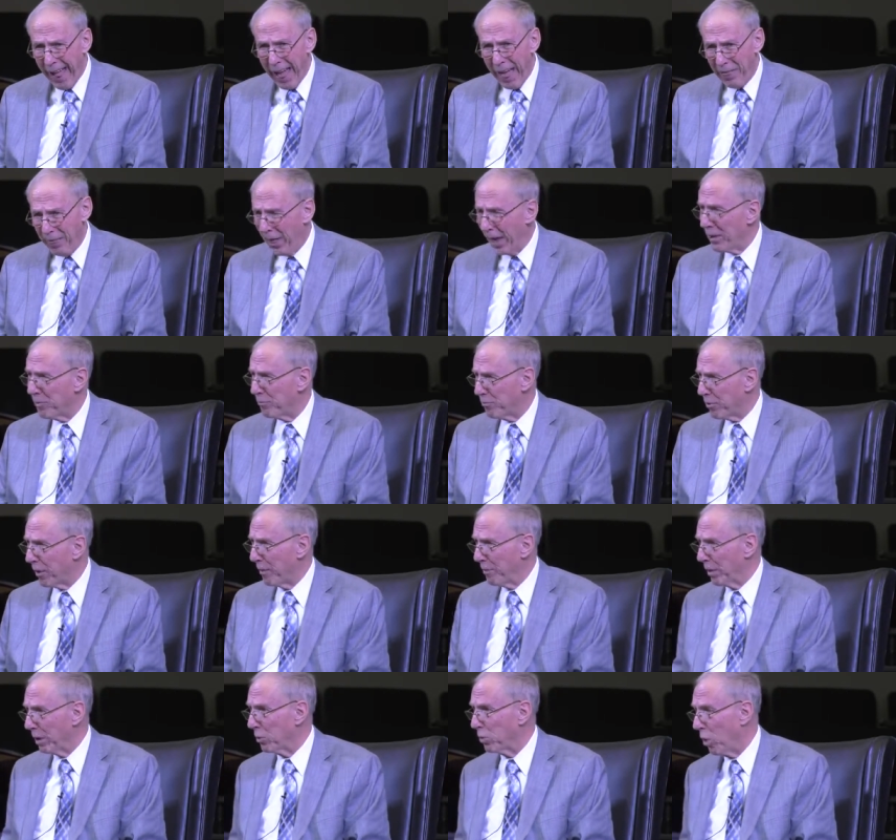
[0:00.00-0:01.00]
And then
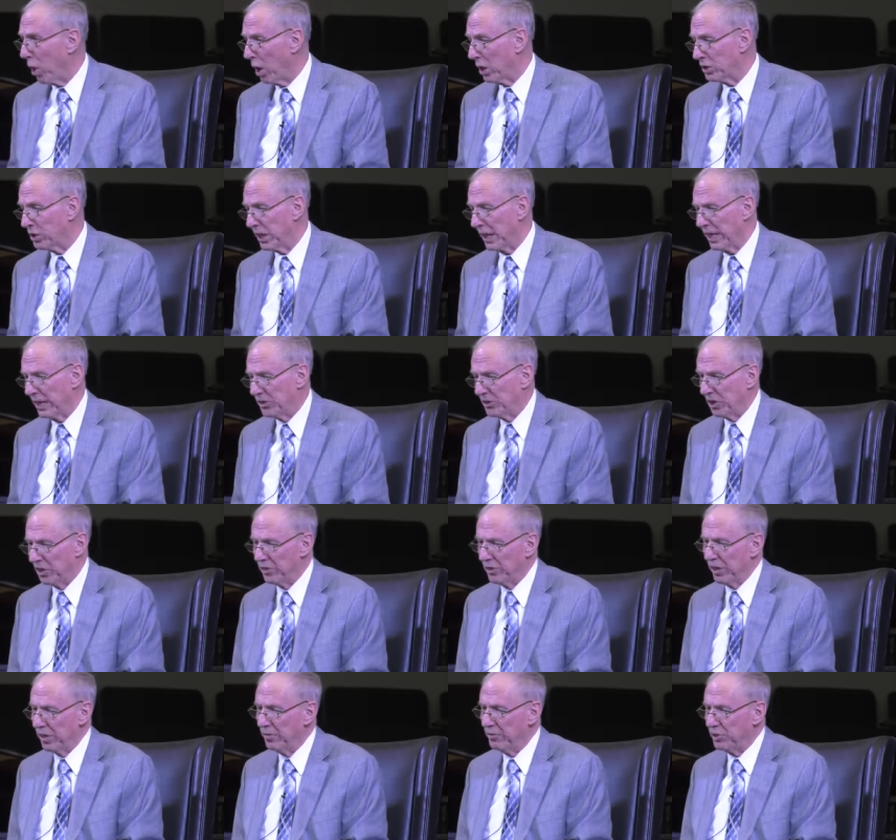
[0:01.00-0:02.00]
from the cross, it's
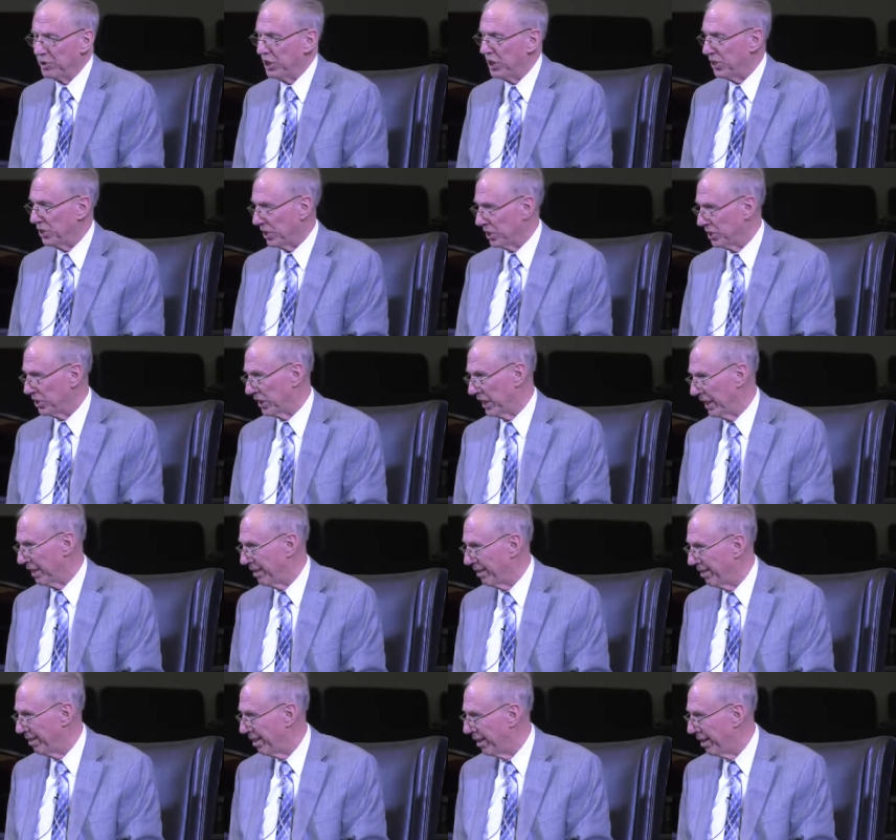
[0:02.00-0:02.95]
as if Jesus said,